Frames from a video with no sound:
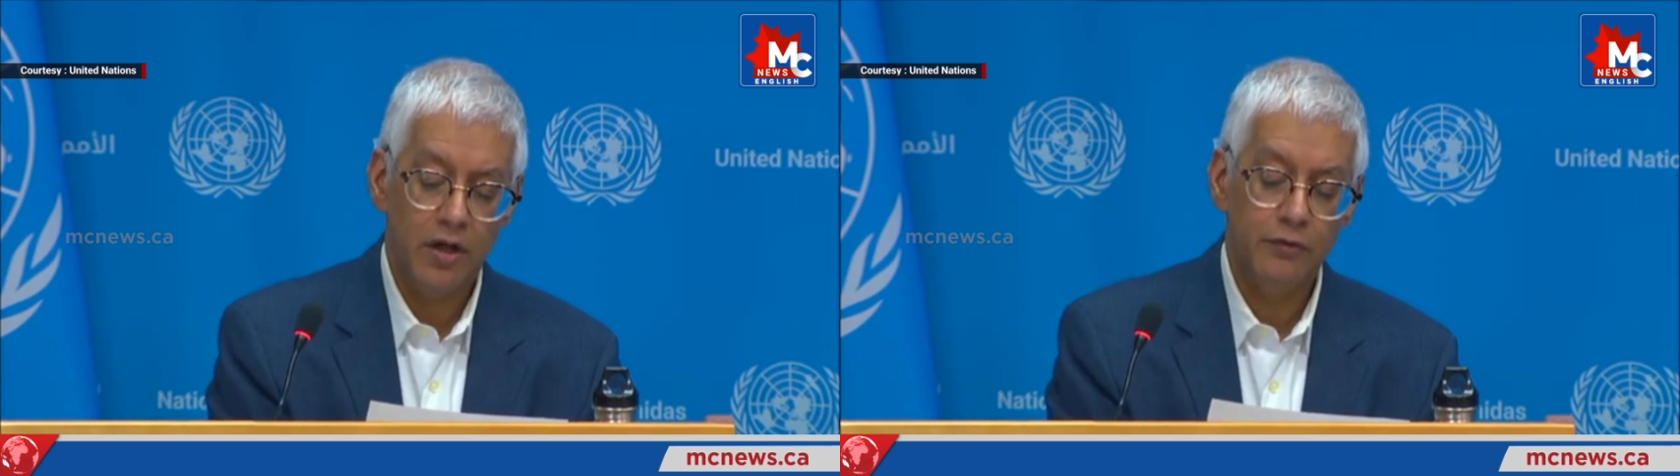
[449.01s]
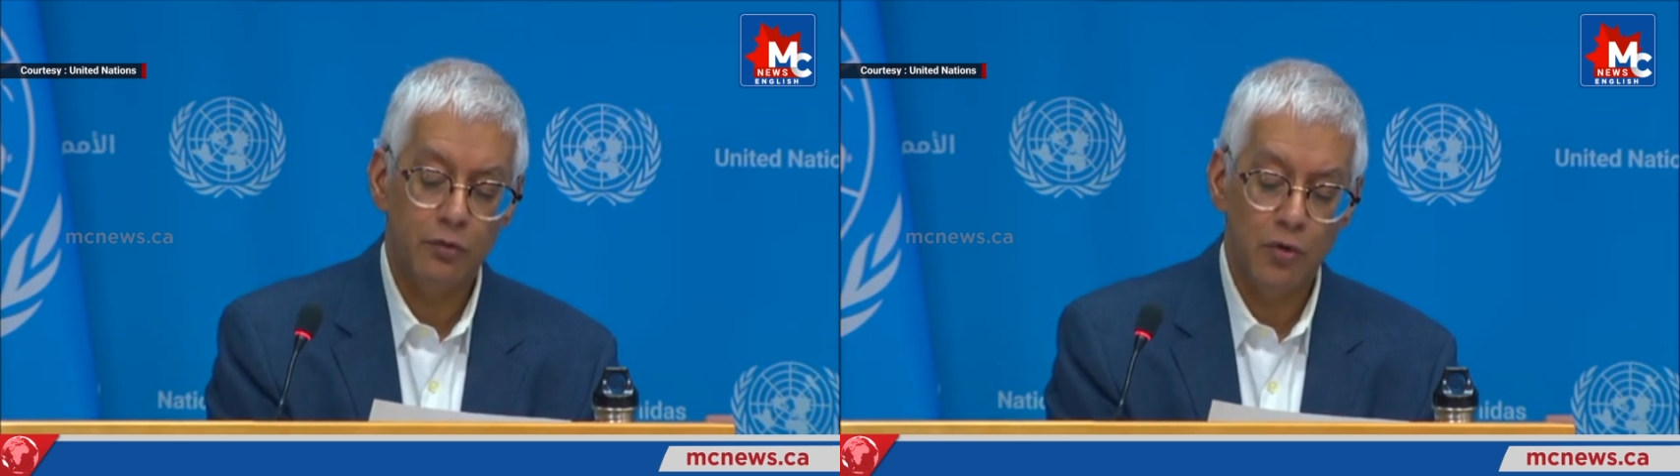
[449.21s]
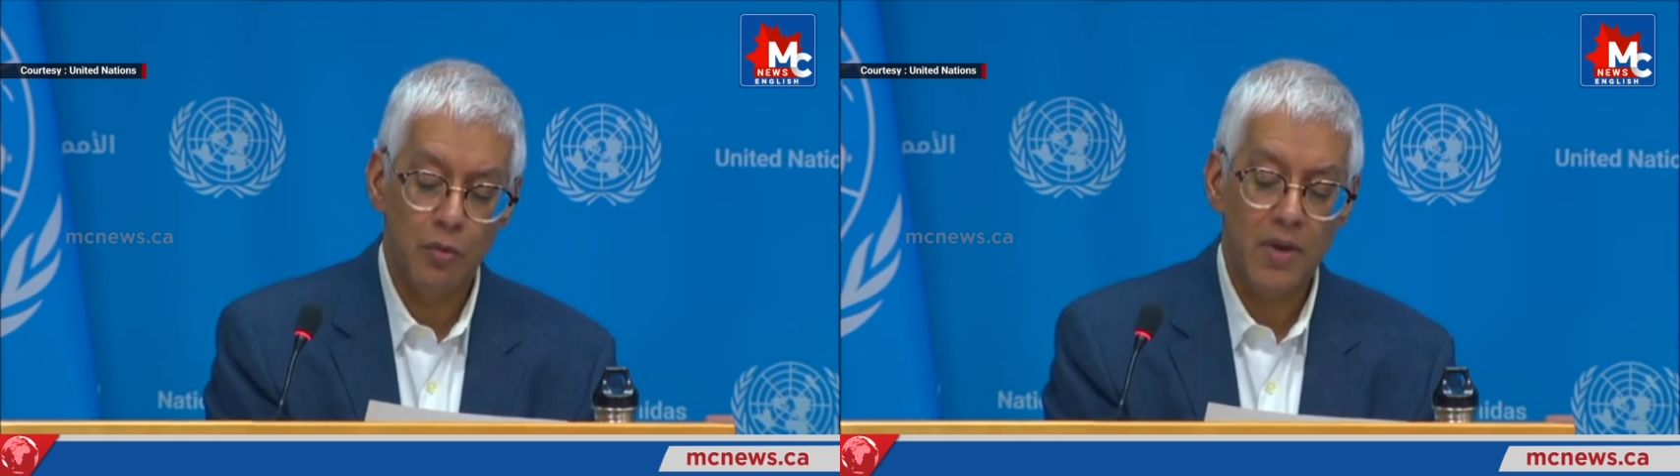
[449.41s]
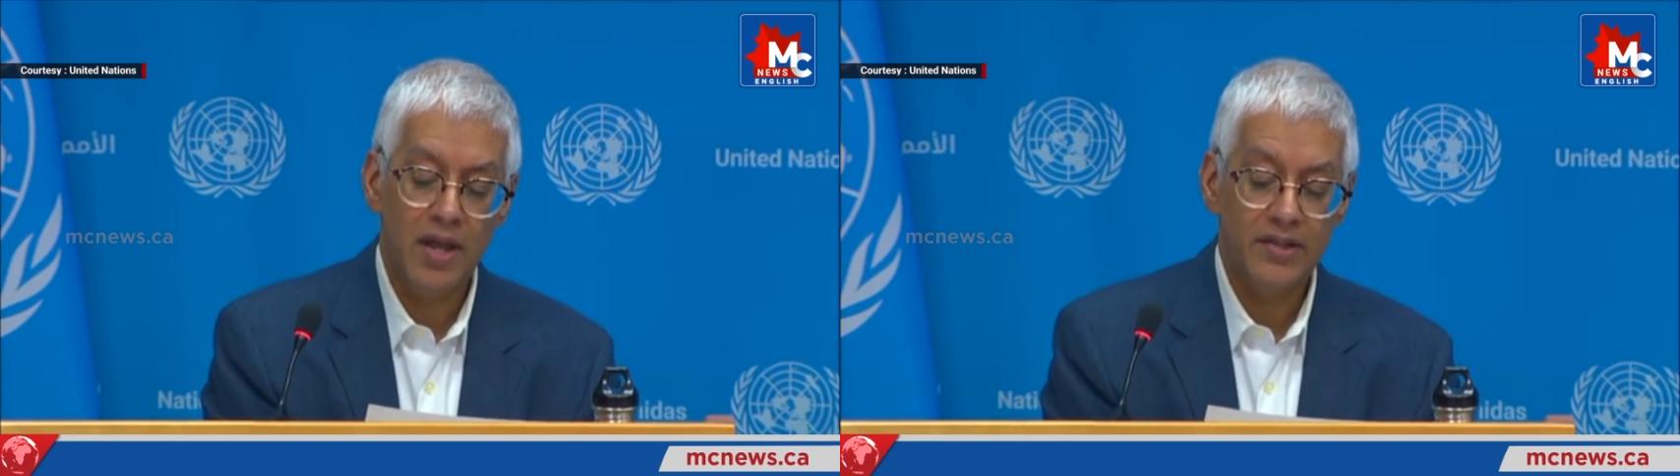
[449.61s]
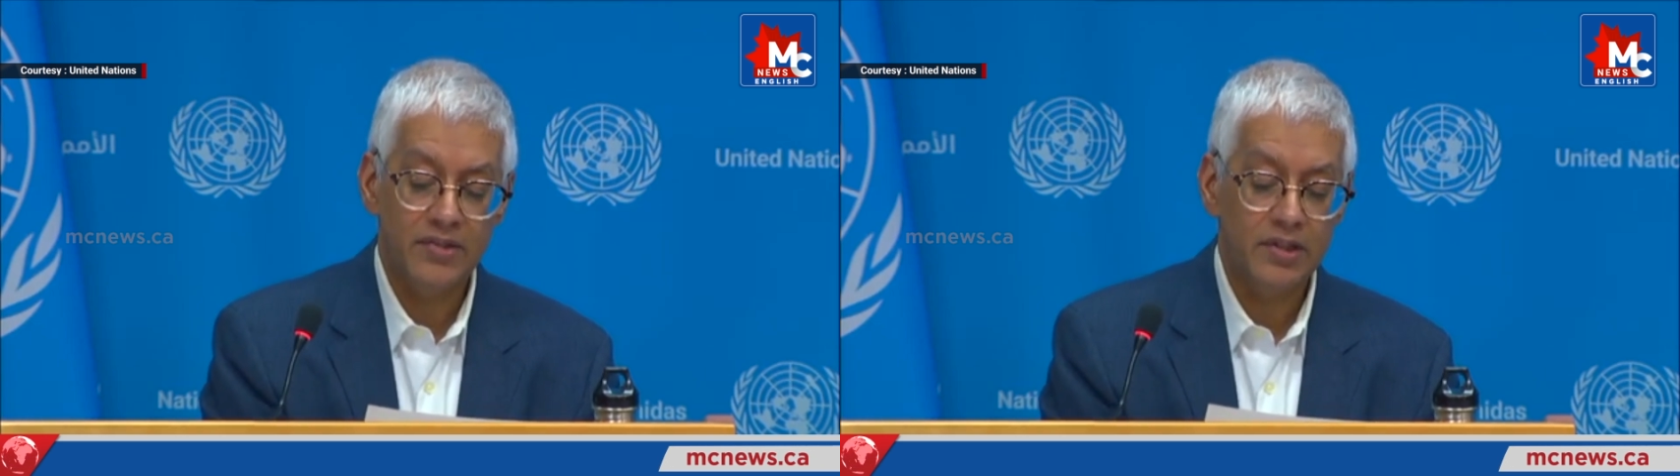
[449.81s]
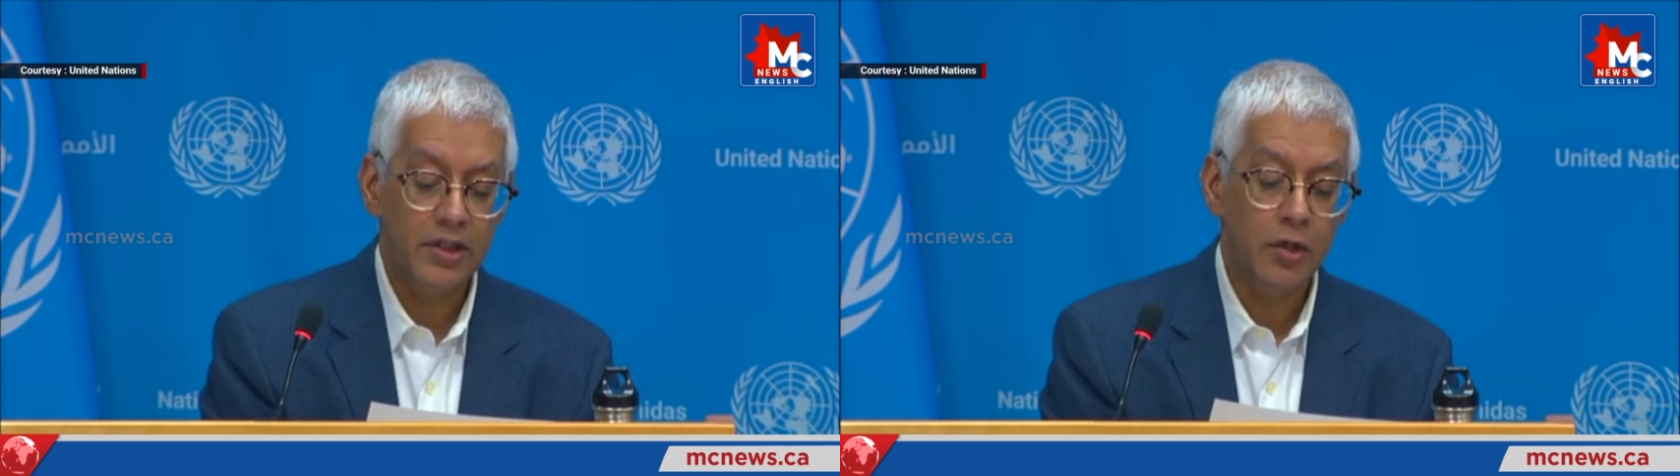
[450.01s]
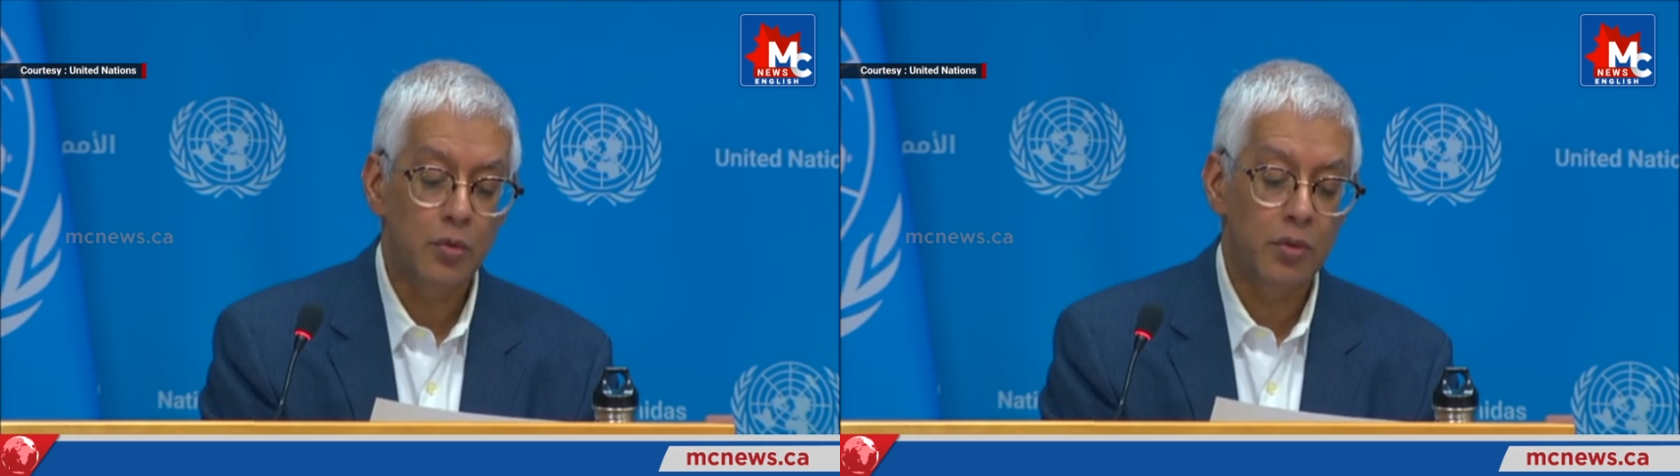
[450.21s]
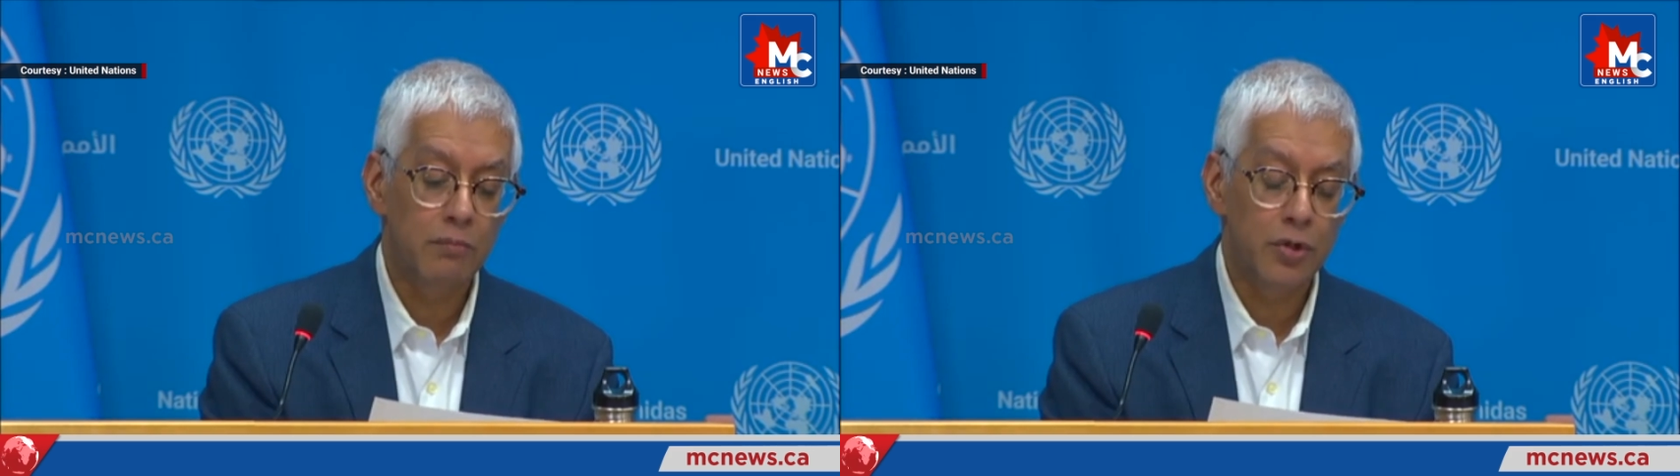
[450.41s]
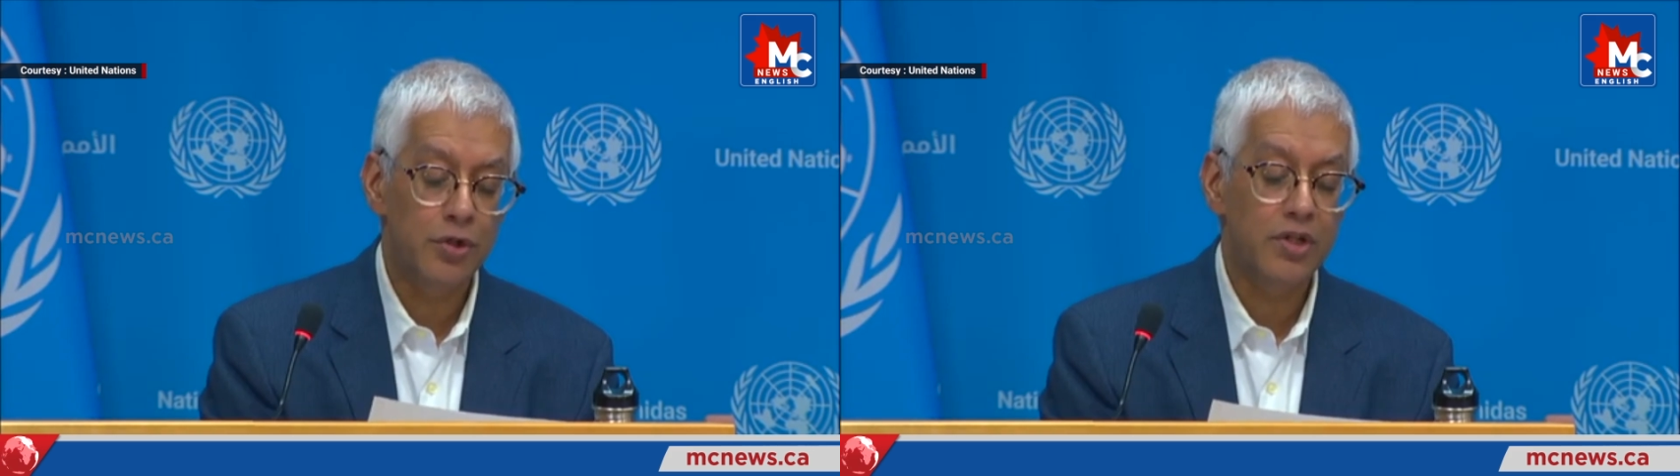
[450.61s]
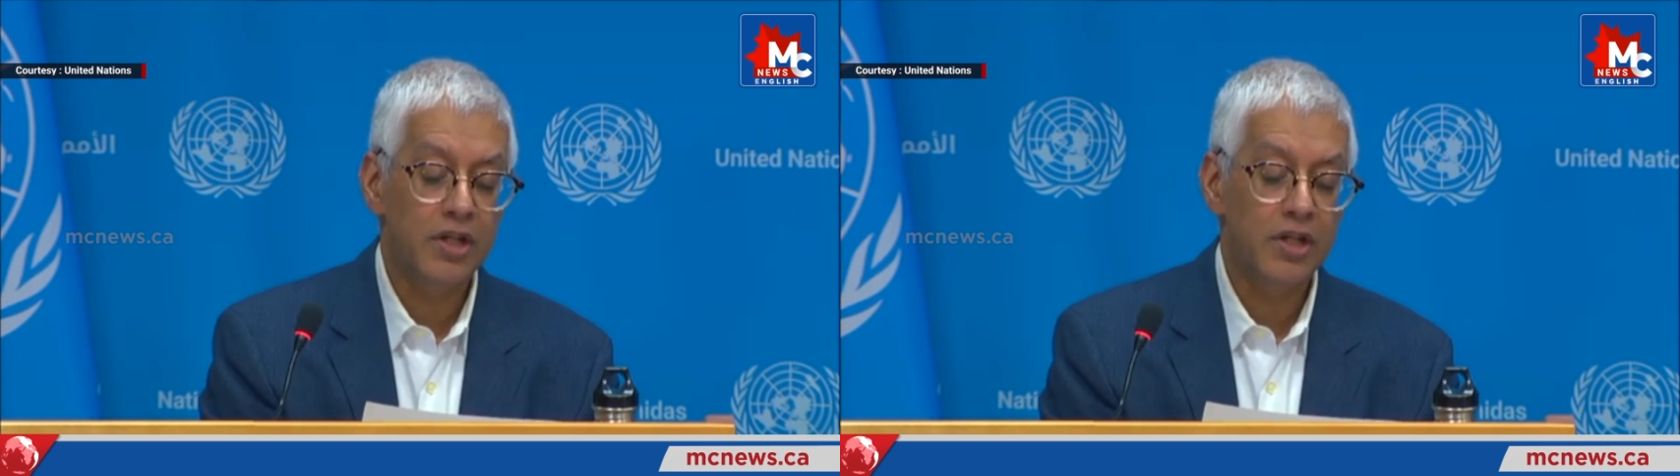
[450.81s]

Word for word: of the Roma and Sinti who were murdered